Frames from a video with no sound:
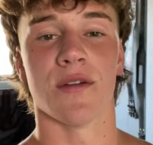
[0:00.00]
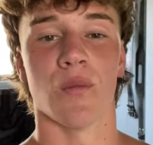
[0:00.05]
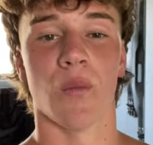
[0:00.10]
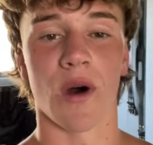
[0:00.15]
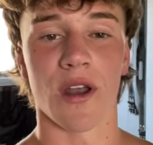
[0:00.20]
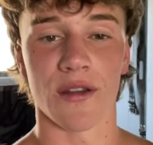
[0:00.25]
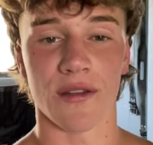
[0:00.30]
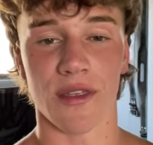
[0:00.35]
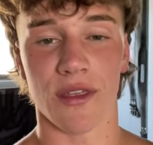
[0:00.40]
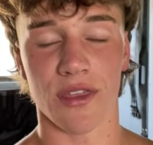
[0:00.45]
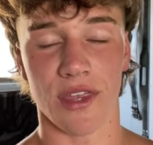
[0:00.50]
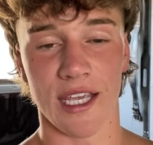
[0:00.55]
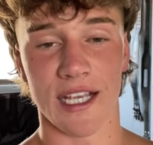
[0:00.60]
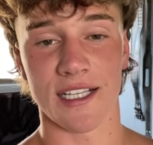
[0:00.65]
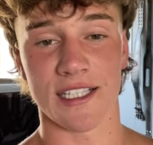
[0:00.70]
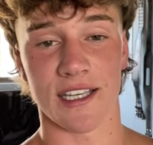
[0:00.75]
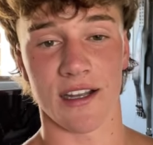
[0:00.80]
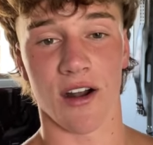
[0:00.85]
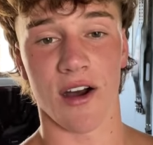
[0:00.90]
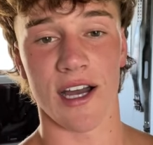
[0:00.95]
One of the things
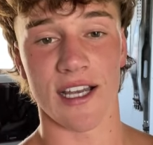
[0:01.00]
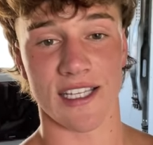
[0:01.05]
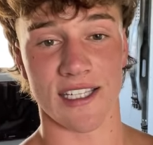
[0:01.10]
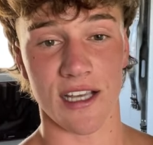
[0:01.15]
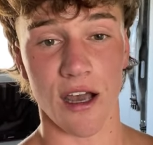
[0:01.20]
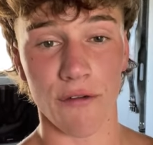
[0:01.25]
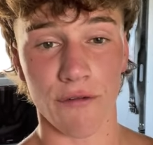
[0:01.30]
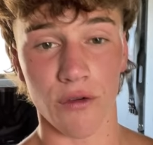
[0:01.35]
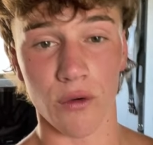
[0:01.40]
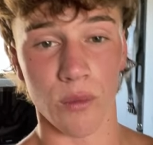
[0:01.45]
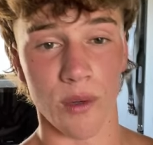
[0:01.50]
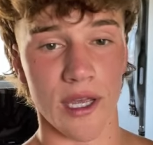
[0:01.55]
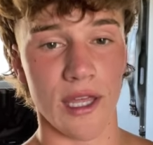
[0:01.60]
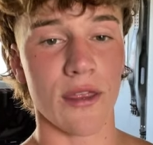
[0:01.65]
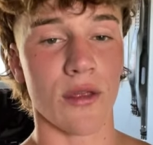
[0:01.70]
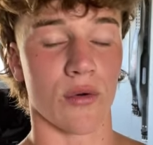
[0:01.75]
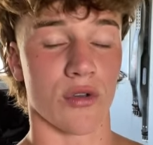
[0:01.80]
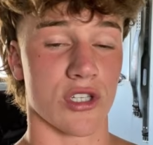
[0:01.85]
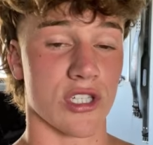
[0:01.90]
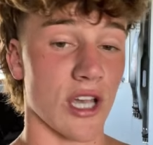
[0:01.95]
that I suffered
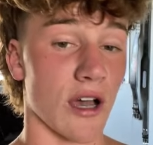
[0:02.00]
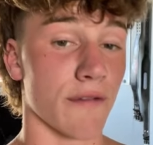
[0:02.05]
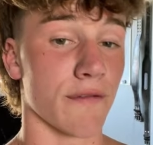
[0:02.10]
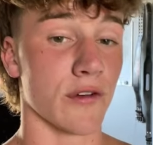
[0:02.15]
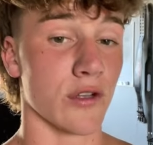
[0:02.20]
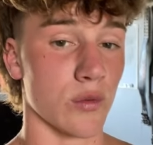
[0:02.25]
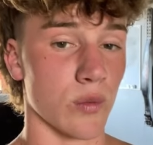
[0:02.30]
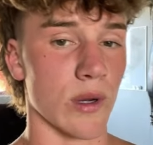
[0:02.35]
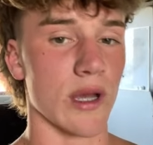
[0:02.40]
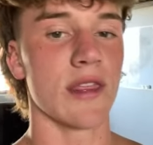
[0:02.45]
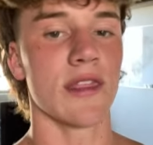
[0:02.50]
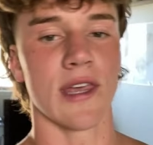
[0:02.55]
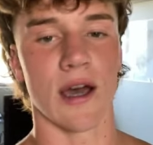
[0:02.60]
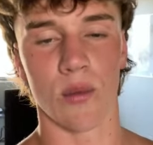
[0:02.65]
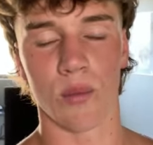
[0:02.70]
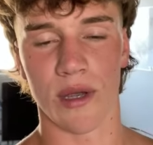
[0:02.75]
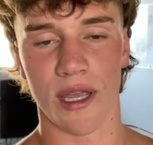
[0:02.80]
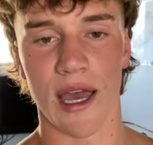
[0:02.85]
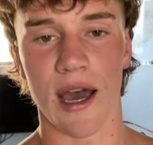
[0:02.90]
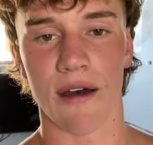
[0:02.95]
with that
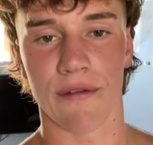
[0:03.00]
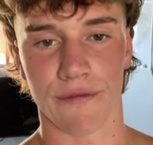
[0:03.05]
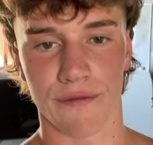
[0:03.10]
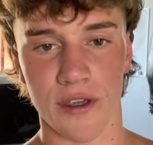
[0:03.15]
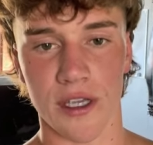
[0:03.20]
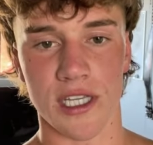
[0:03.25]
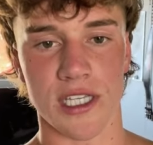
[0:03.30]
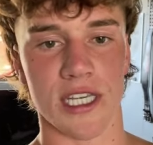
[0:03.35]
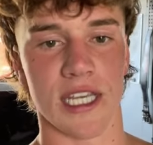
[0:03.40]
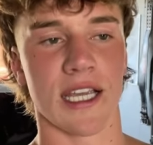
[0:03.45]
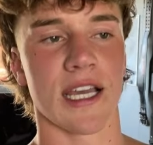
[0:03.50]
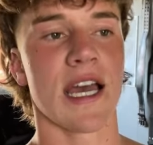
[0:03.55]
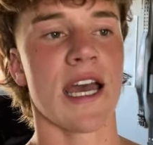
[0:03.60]
we are fixing